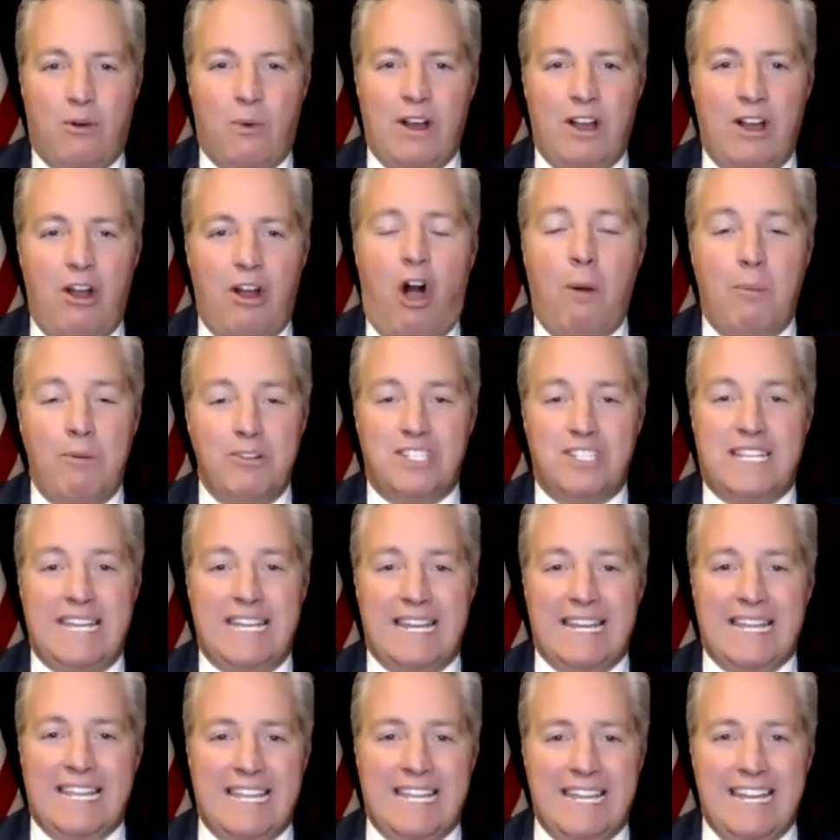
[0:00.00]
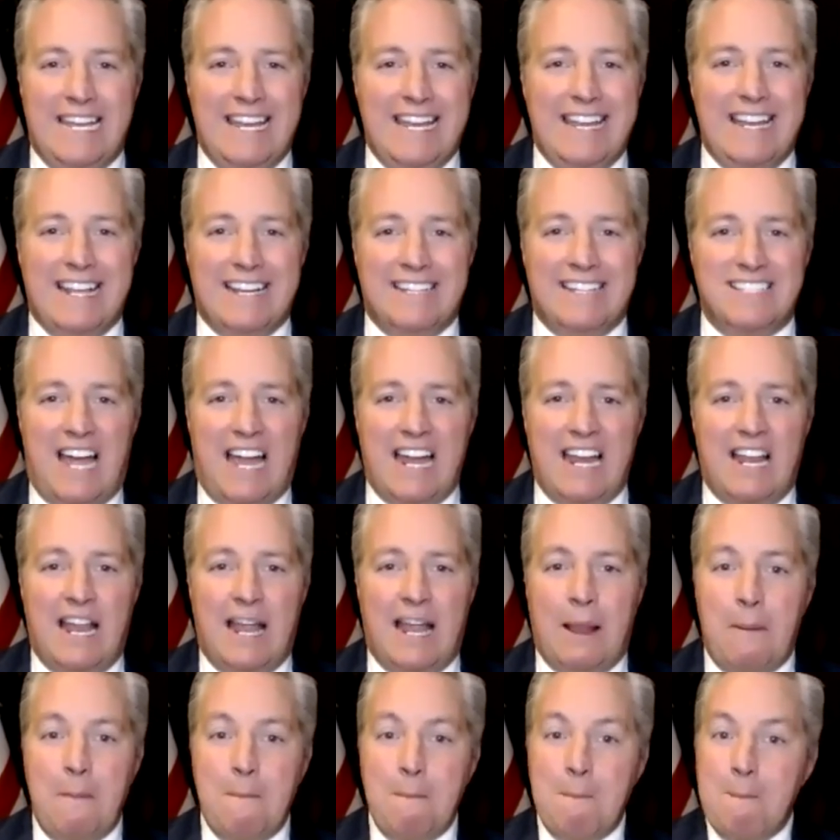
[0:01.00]
We almost get giddy and excited,
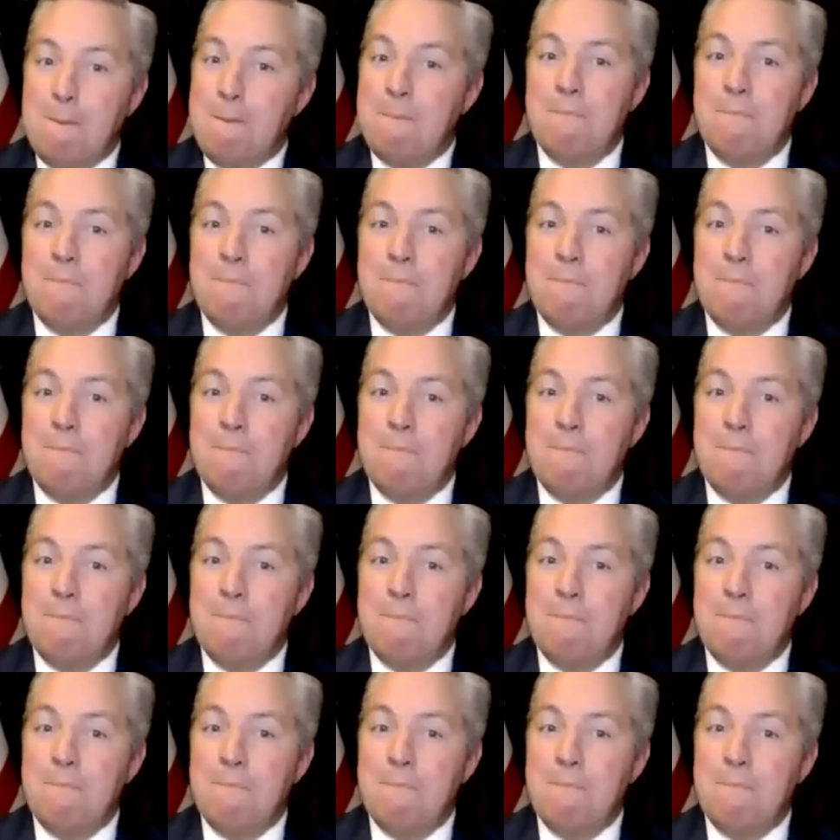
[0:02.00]
like,